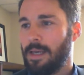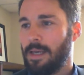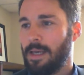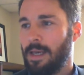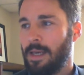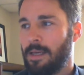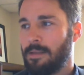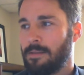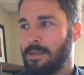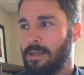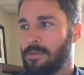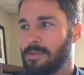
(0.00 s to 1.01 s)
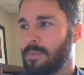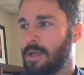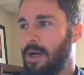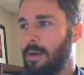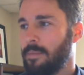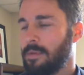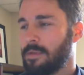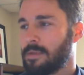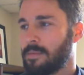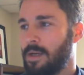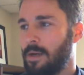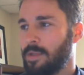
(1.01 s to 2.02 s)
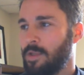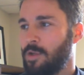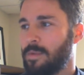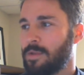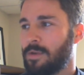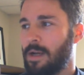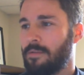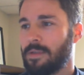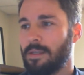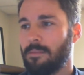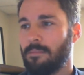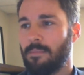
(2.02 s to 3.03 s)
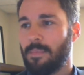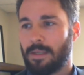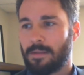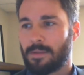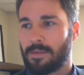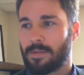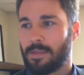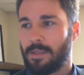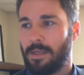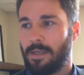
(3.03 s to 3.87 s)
And here's some common human trafficking myths.